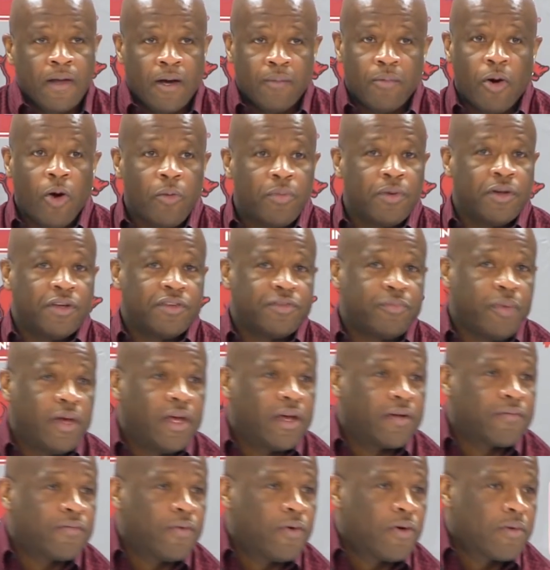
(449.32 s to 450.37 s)
I'm hoping it's
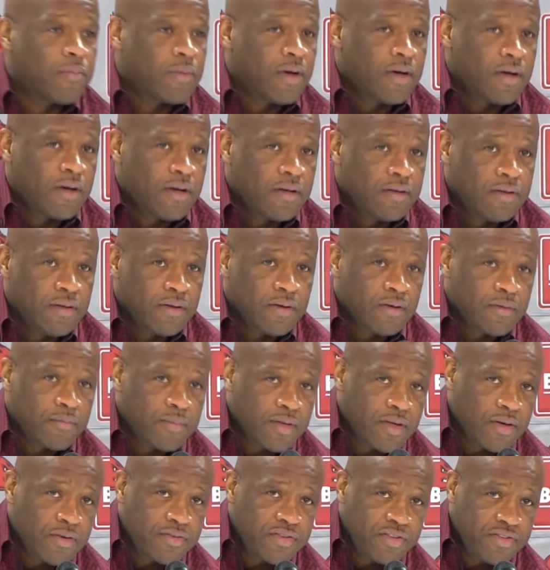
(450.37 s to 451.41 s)
big for him, you know,
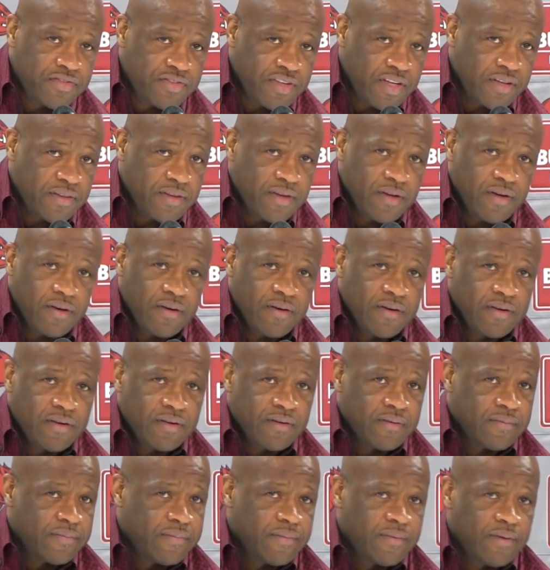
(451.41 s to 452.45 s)
because he sat there
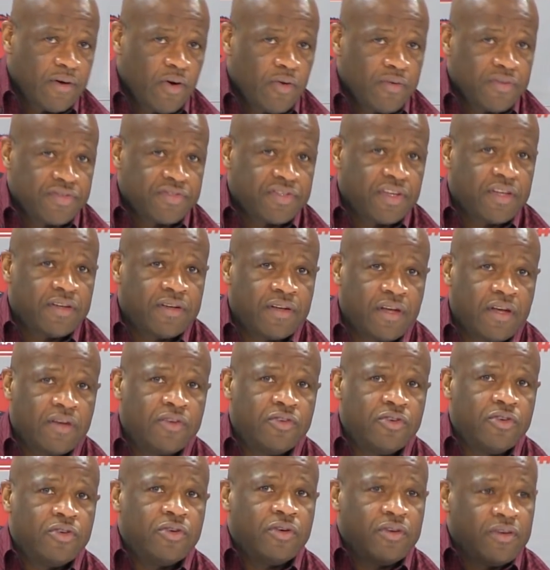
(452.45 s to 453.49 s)
and all of a sudden now
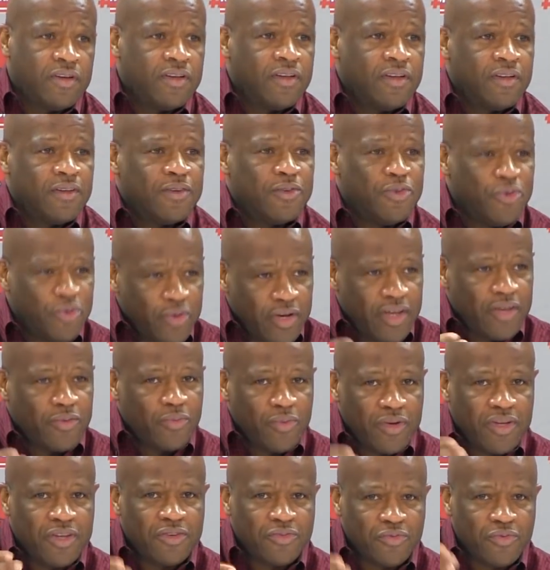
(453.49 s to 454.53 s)
you're
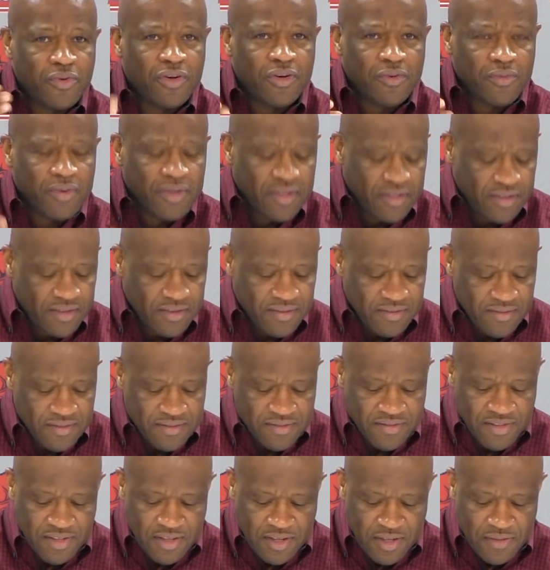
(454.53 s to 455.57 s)
in when it's really, really
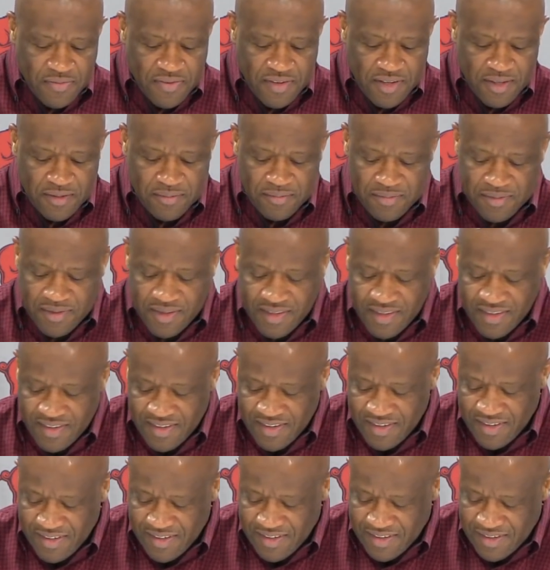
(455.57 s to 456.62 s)
significant.
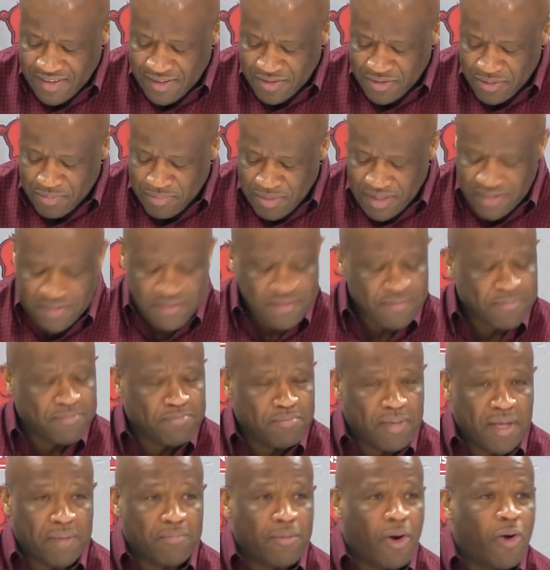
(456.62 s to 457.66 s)
It's a big,
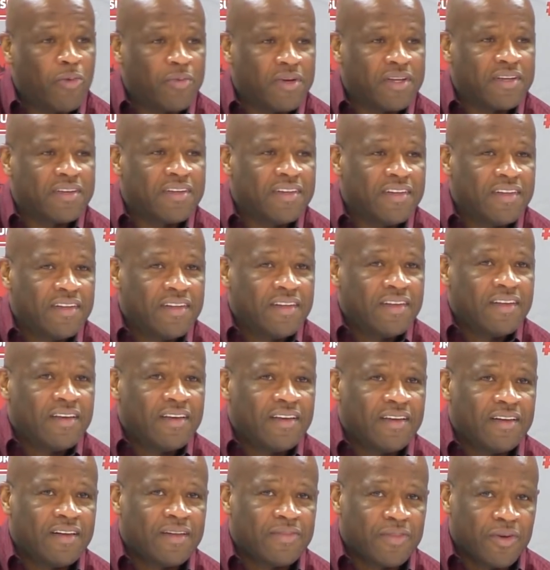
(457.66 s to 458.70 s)
big moment.
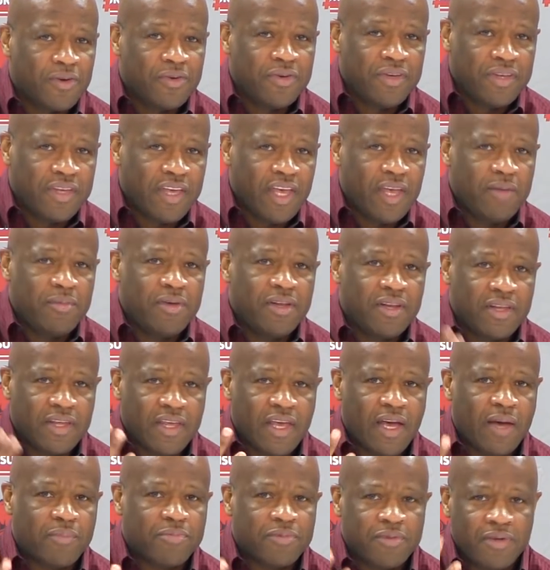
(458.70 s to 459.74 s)
And I thought he came in and
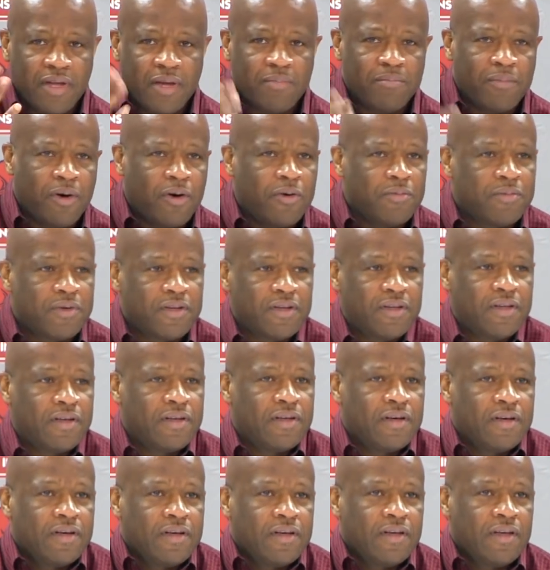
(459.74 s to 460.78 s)
captured that moment.
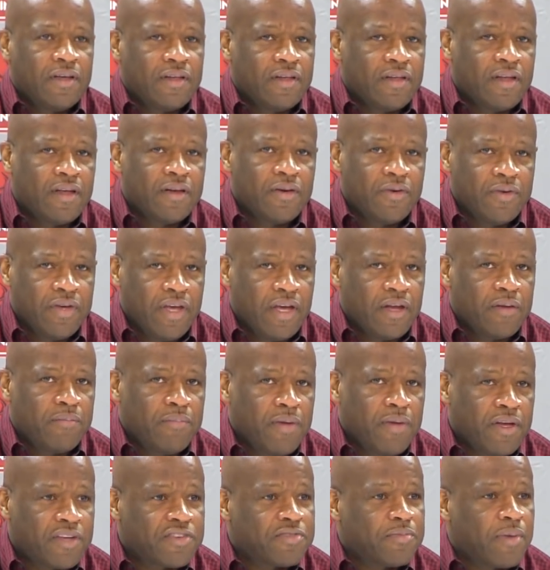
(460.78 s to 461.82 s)
And I know he had a
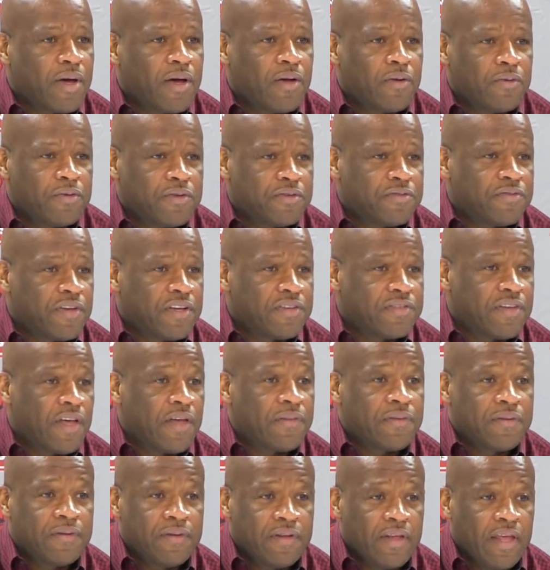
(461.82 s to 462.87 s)
big smile on his face
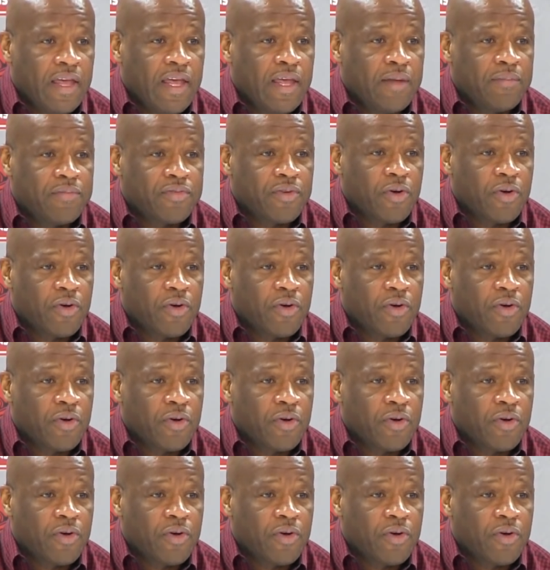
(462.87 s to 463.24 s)
after the game.